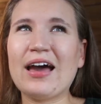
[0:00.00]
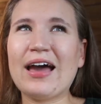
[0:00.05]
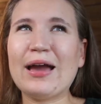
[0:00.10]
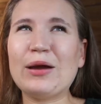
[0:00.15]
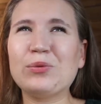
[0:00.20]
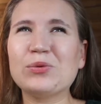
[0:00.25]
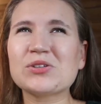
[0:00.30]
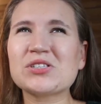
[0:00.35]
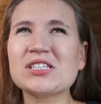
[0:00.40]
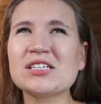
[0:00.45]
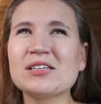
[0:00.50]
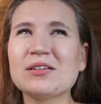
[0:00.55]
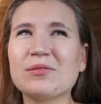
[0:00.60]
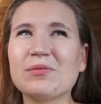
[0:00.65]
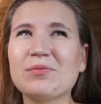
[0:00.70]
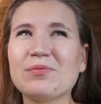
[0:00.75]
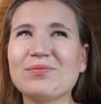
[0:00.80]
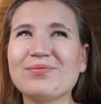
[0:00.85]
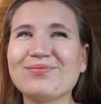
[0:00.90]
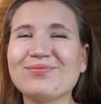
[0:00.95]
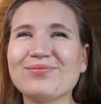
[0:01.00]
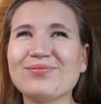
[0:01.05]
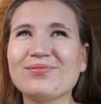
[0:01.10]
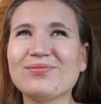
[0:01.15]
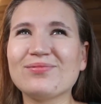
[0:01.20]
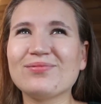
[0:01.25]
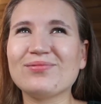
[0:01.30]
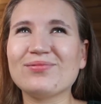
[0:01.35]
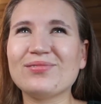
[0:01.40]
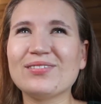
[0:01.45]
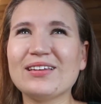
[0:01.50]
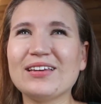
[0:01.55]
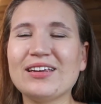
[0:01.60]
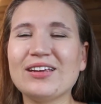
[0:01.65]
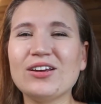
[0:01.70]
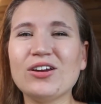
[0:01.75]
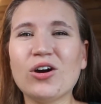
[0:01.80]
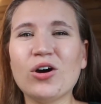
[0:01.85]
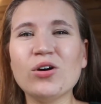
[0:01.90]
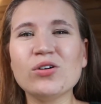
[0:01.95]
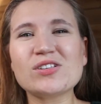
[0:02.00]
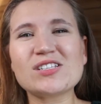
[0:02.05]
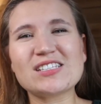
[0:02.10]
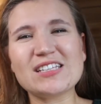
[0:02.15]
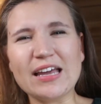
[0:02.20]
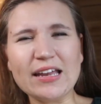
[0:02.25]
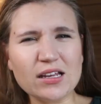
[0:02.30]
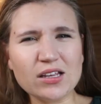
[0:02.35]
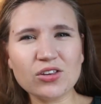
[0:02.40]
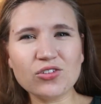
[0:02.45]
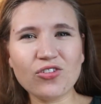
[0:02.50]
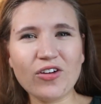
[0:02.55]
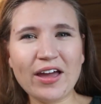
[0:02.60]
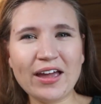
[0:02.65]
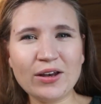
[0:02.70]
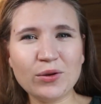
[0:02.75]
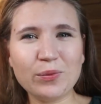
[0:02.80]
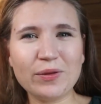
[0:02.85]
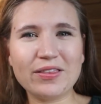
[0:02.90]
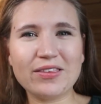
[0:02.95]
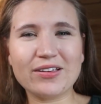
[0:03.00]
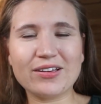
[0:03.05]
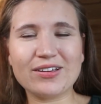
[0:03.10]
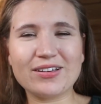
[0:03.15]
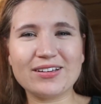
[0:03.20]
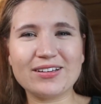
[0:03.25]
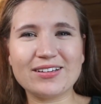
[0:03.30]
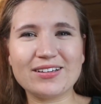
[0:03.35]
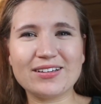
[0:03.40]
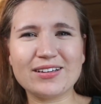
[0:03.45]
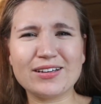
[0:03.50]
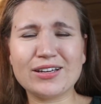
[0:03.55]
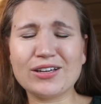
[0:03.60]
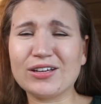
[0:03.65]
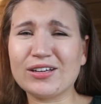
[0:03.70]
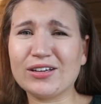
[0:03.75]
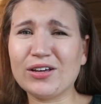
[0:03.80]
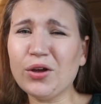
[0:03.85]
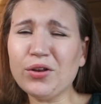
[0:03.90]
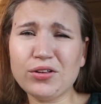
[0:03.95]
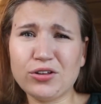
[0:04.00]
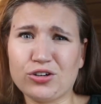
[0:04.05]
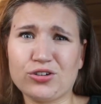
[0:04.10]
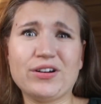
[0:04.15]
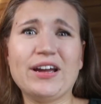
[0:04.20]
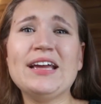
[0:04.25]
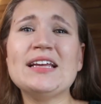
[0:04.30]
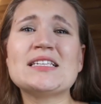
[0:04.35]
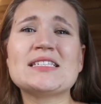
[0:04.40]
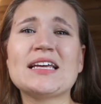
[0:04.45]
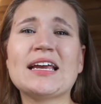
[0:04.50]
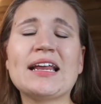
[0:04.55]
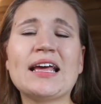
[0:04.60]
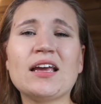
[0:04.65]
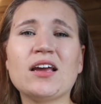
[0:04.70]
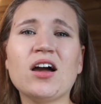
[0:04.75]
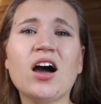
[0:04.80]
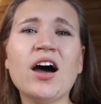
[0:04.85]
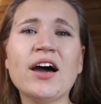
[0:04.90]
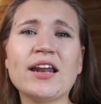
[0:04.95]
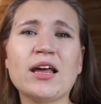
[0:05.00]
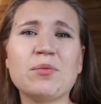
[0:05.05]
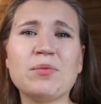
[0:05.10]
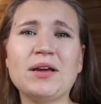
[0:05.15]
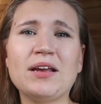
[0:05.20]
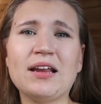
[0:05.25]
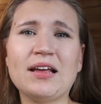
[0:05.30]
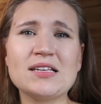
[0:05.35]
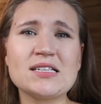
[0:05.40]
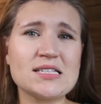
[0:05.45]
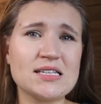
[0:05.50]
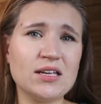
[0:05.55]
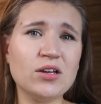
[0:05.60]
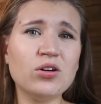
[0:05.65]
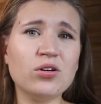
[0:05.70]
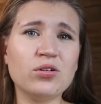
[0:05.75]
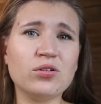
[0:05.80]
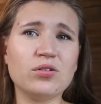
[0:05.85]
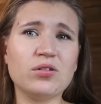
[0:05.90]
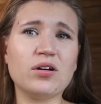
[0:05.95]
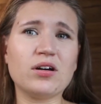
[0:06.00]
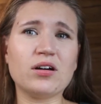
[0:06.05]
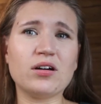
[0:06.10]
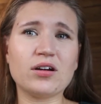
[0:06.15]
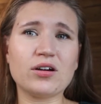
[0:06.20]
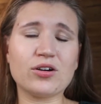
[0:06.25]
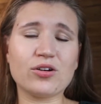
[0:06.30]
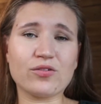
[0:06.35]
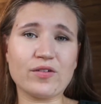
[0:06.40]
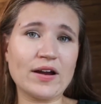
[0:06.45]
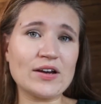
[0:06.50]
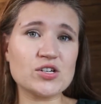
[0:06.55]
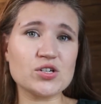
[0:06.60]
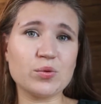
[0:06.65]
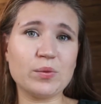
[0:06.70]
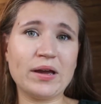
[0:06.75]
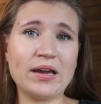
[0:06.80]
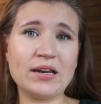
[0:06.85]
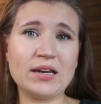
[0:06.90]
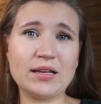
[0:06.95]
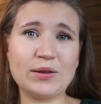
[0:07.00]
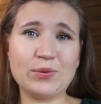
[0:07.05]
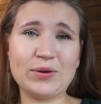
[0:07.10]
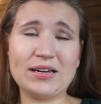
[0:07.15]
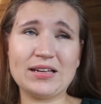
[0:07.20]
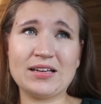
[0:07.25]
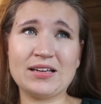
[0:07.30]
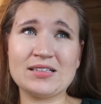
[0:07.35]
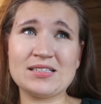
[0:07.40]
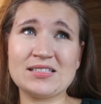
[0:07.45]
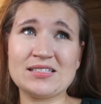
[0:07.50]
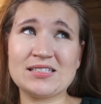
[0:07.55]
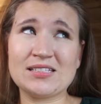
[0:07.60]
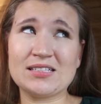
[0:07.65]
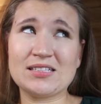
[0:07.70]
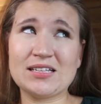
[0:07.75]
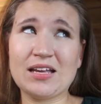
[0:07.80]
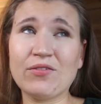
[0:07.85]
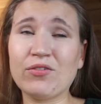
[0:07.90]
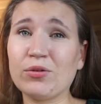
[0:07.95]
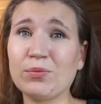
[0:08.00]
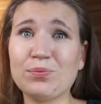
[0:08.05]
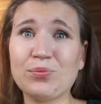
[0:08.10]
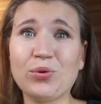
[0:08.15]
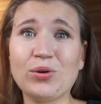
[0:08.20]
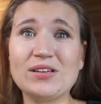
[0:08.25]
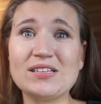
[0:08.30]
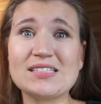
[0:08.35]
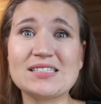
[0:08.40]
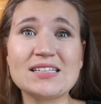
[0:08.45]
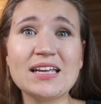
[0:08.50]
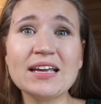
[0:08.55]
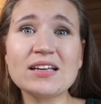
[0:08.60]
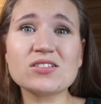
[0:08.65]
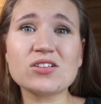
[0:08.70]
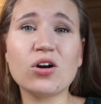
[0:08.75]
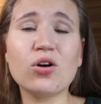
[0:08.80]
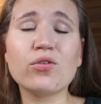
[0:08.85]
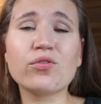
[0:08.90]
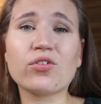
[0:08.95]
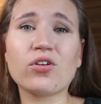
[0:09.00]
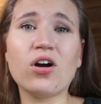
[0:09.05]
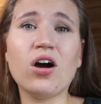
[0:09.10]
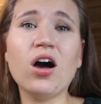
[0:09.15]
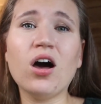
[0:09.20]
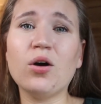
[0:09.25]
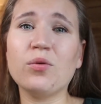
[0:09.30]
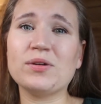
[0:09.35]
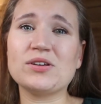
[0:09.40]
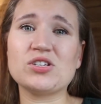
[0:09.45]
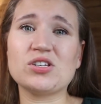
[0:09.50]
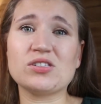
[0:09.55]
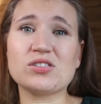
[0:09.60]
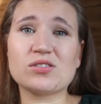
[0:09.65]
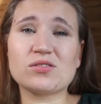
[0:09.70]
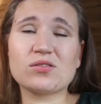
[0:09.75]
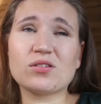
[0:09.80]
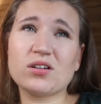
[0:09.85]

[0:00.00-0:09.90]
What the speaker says: I wasn't, satisfied with the good grades that I got. I mean, I still graduated with a 7.6 overall, which is